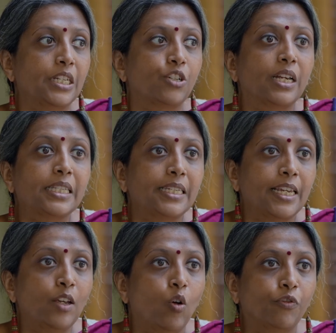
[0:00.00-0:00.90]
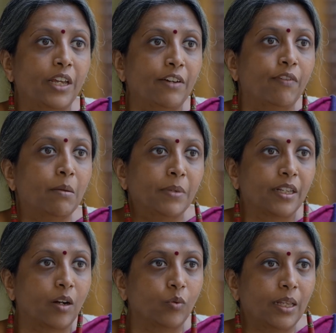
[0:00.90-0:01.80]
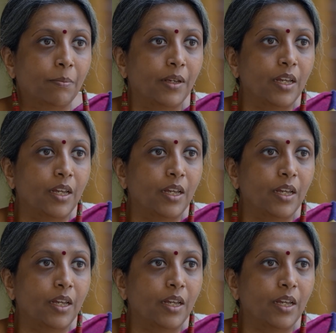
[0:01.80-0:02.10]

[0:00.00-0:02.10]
trusting of the environment around them.